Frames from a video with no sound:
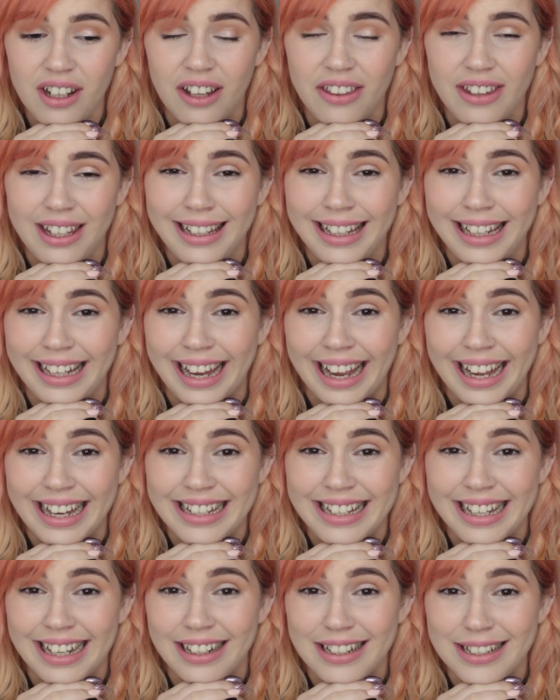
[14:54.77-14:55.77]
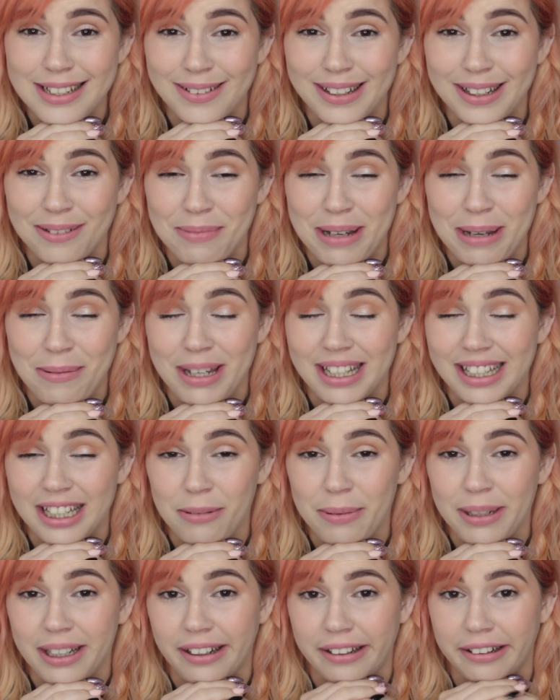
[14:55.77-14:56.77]
I think he had doubt as well, maybe a
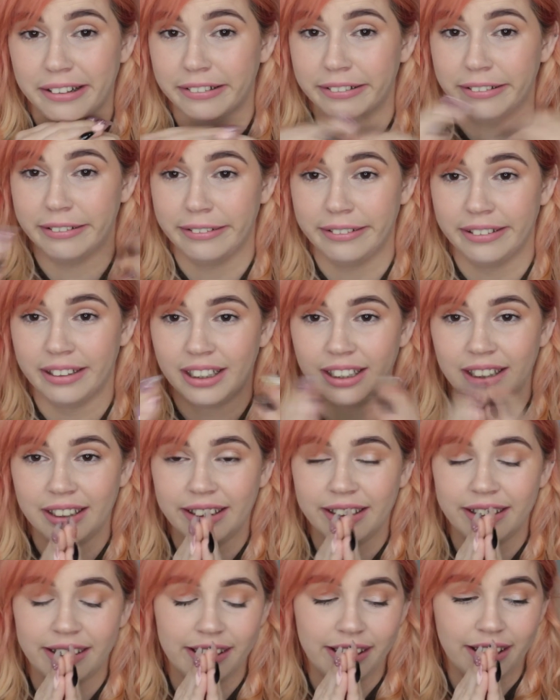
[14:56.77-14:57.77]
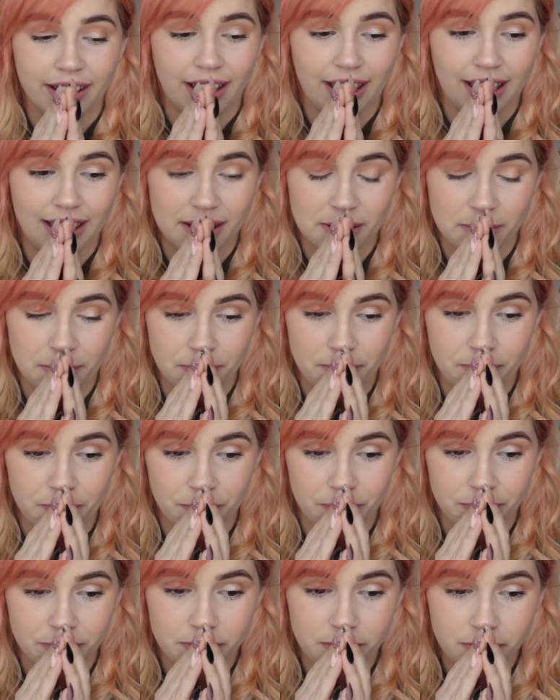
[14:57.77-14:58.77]
little bit, I don't know.
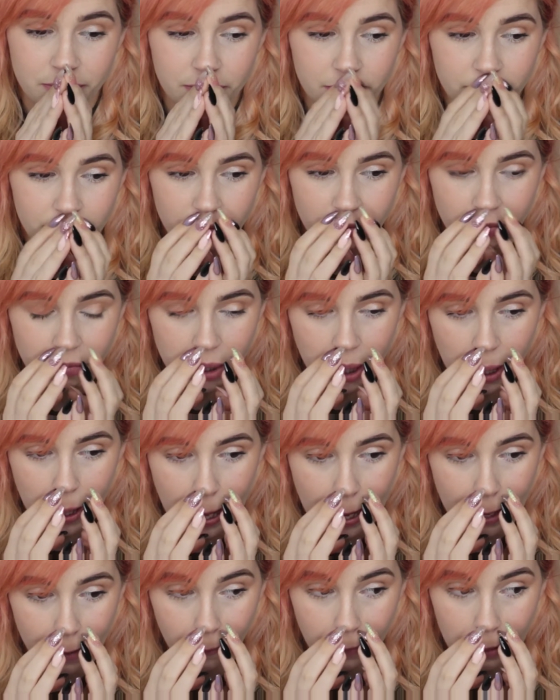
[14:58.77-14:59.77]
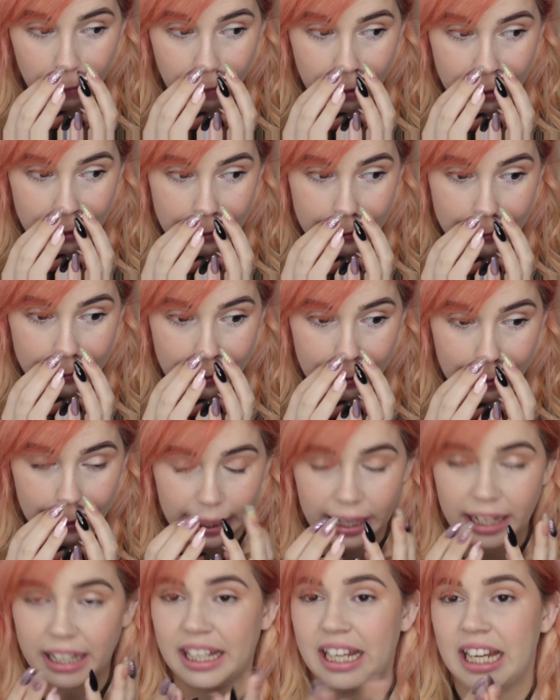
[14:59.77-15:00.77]
We went in
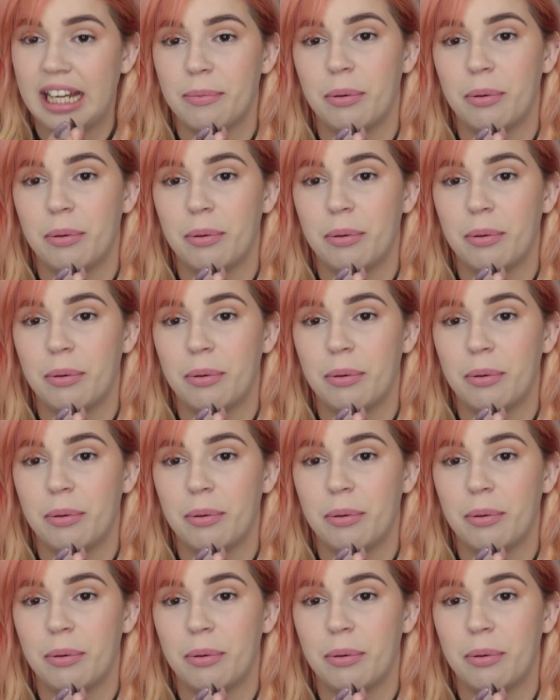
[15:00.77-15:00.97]
there, he